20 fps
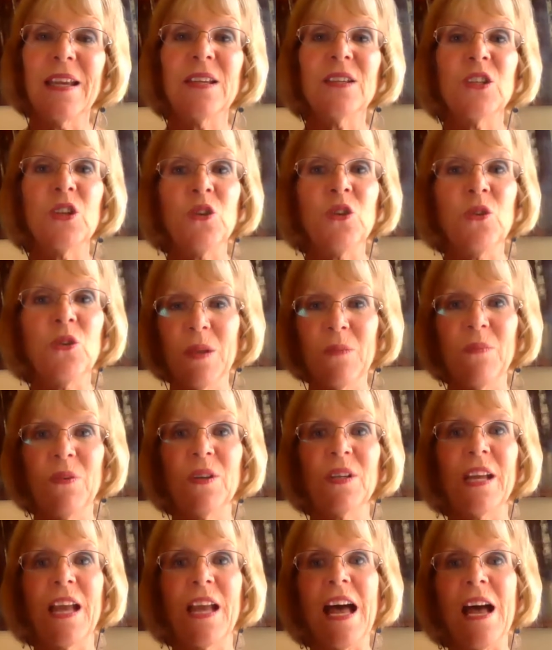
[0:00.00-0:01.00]
So you can
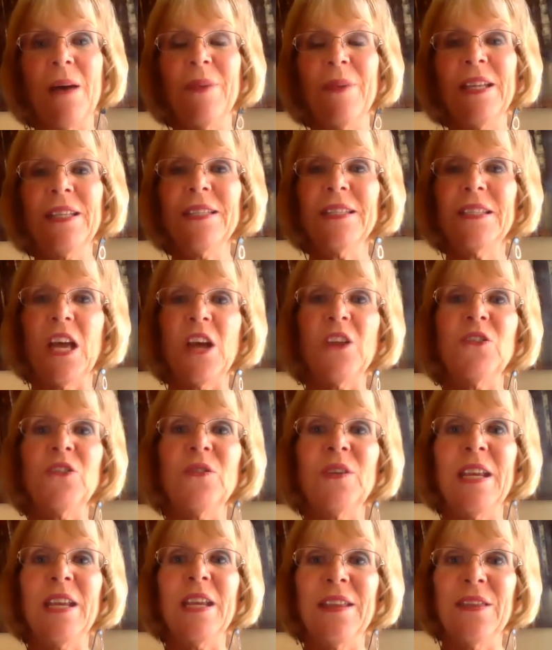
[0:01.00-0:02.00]
put comments
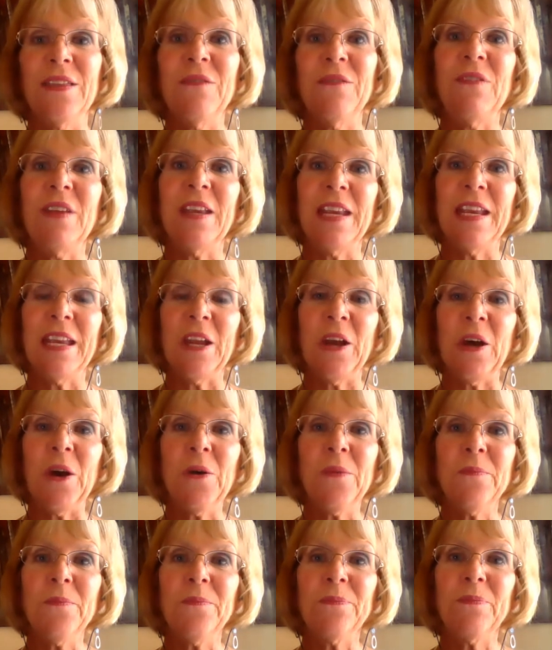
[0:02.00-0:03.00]
underneath the
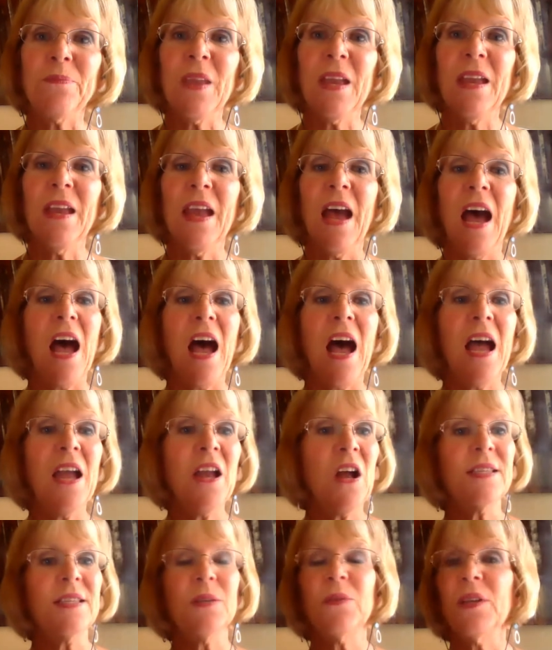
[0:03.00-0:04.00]
video. I
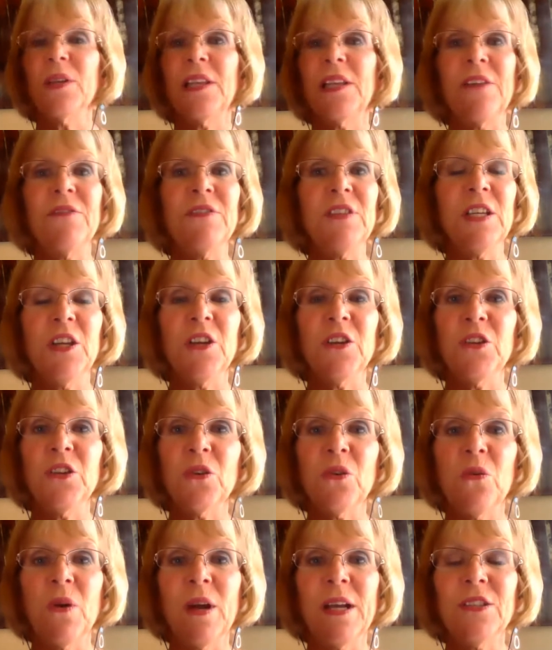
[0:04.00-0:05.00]
also would love to hear your
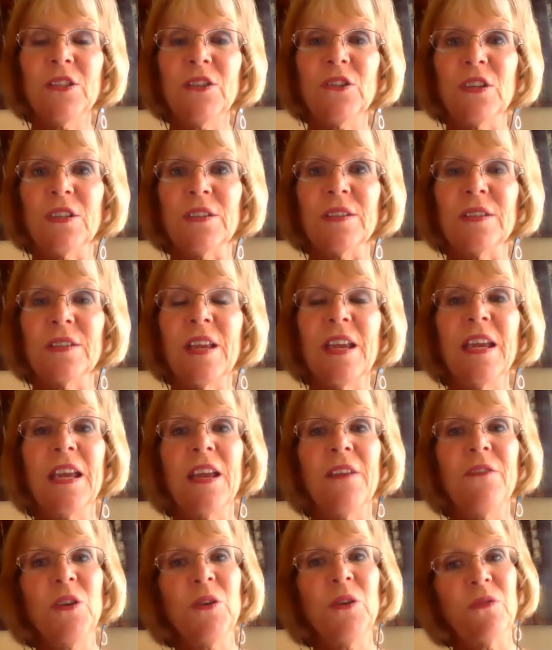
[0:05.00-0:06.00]
questions.
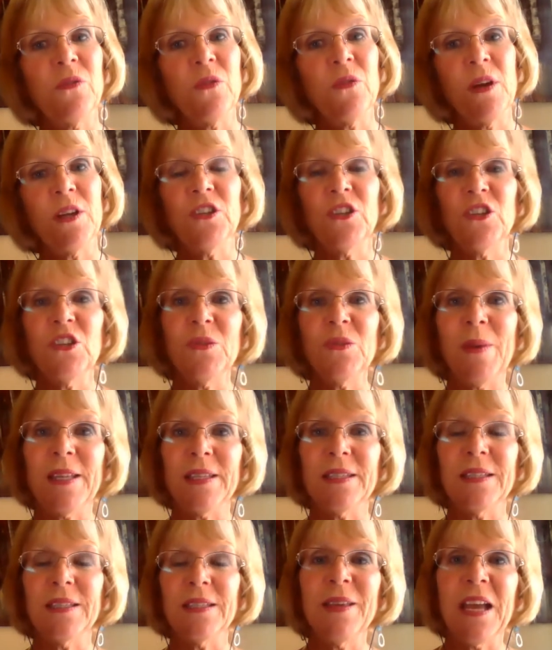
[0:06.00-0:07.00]
If you have questions about
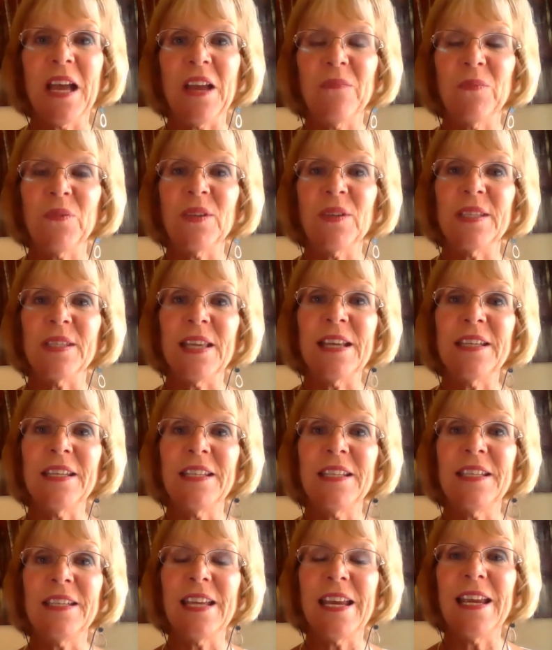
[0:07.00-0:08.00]
something I presented
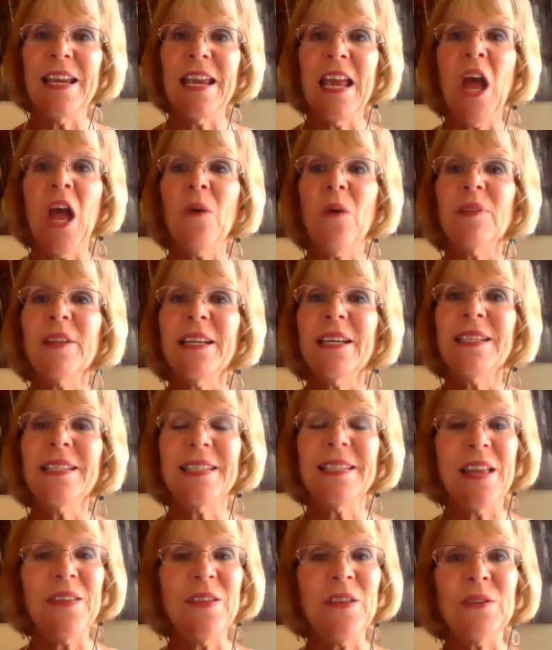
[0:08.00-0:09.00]
today, please
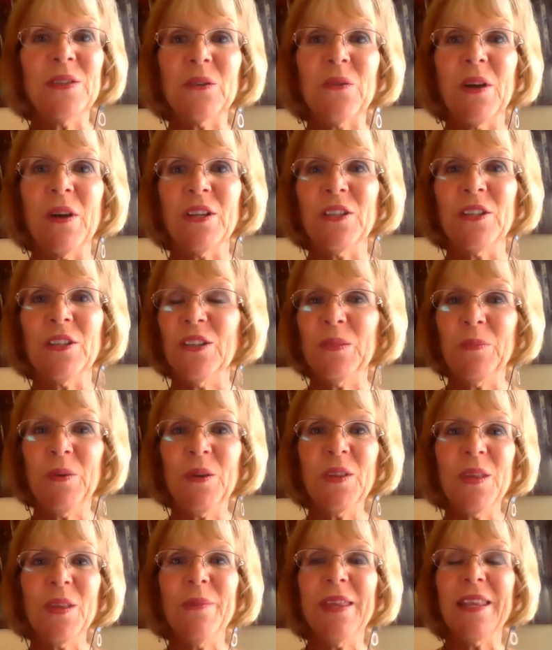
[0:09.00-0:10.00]
send those questions,
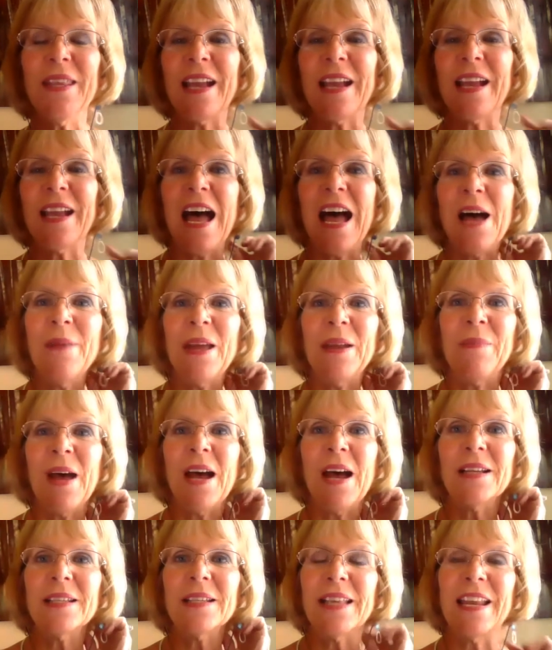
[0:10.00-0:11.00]
put them in the comment
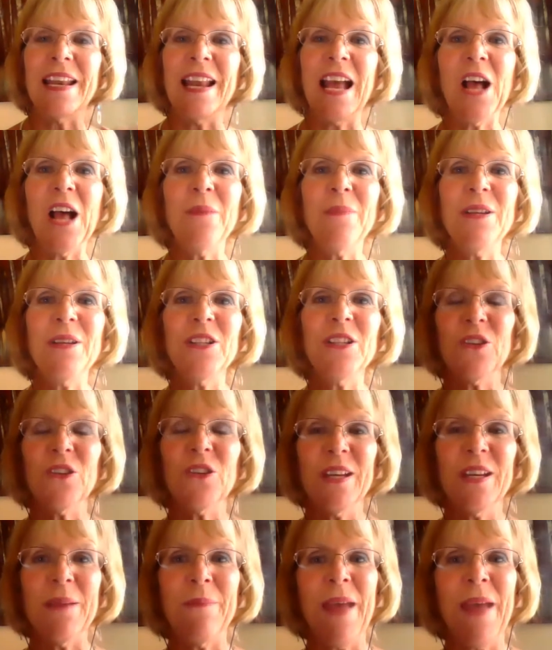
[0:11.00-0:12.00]
box, and I'll be sure to
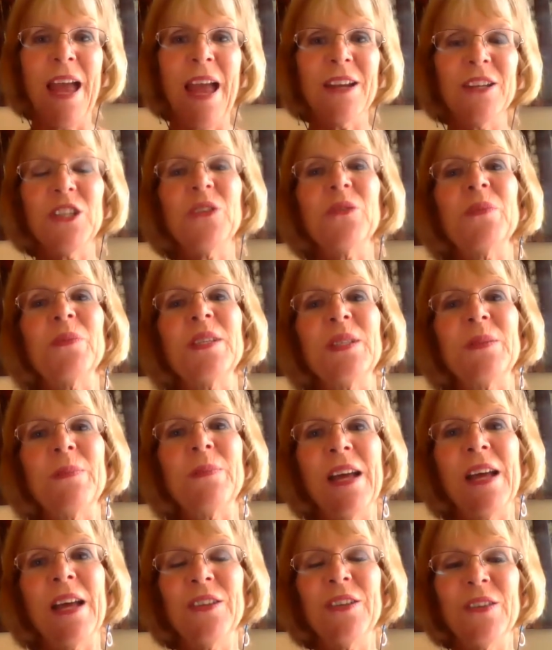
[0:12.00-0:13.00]
get back to you and
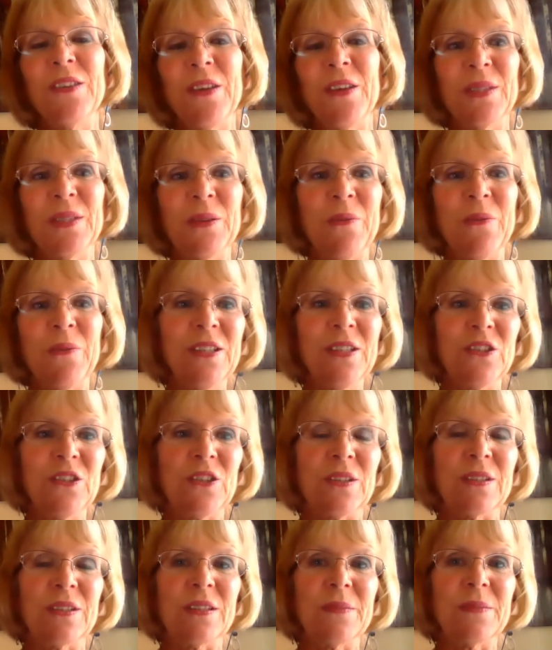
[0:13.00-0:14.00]
respond to those
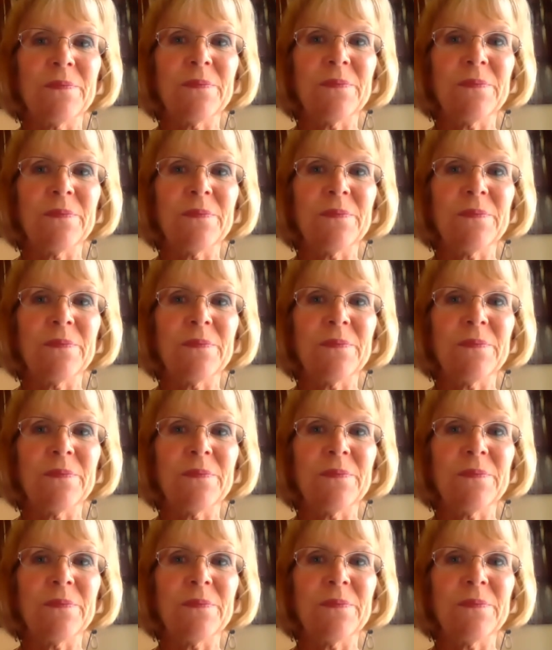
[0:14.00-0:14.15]
questions.